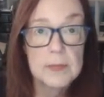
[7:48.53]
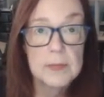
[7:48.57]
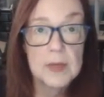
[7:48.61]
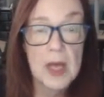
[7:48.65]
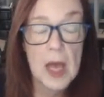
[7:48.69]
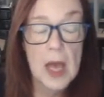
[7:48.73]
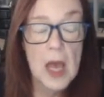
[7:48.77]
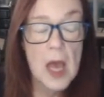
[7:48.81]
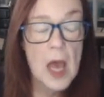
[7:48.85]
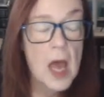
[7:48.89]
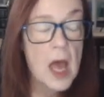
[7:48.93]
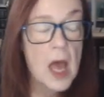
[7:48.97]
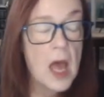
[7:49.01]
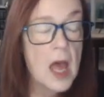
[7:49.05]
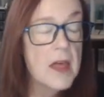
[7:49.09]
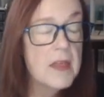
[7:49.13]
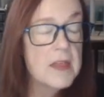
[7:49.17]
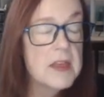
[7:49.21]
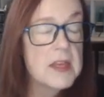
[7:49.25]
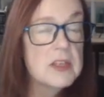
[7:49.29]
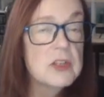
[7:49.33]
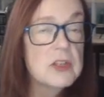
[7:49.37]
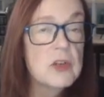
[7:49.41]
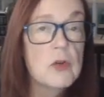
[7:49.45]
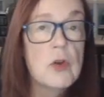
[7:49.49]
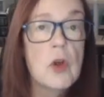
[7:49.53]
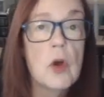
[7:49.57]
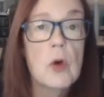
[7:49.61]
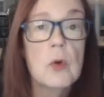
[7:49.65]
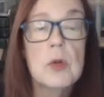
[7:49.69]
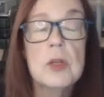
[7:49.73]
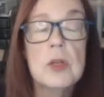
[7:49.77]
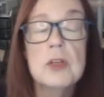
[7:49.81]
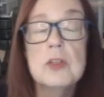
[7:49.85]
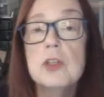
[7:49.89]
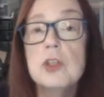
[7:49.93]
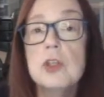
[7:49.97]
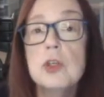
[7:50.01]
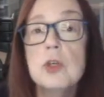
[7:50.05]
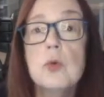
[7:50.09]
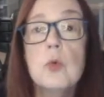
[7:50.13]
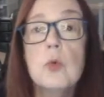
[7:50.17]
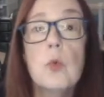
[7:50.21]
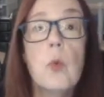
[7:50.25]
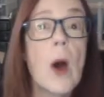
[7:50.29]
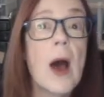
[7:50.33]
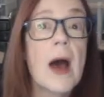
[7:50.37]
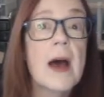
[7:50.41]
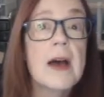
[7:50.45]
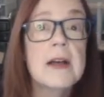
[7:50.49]
Okay? These are known as do
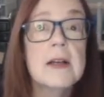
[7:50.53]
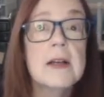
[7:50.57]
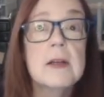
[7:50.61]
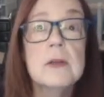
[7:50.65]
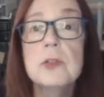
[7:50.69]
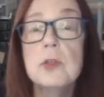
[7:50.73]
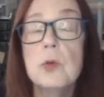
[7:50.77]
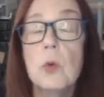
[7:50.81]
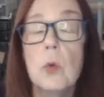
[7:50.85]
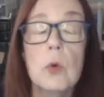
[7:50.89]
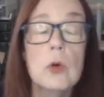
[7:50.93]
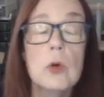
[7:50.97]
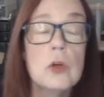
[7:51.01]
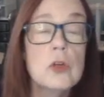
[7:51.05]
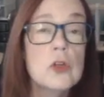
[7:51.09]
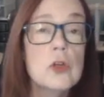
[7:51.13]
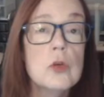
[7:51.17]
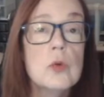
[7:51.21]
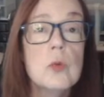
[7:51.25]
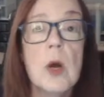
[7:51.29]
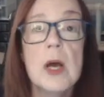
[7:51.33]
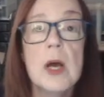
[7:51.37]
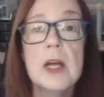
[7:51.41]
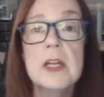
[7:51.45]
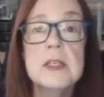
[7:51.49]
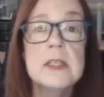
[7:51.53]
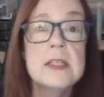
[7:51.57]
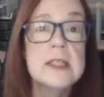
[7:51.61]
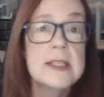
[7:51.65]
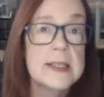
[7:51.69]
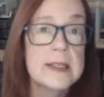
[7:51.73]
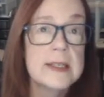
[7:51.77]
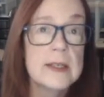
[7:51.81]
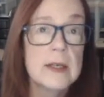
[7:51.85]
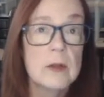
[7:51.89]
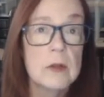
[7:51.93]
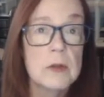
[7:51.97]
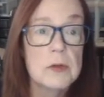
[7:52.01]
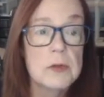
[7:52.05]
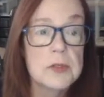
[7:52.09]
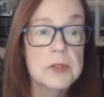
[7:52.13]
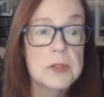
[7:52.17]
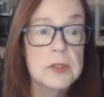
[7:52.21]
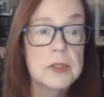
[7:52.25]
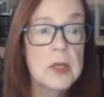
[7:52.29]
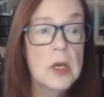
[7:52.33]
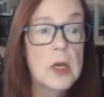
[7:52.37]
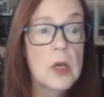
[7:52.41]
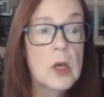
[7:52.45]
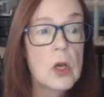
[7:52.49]
whiles or do untils.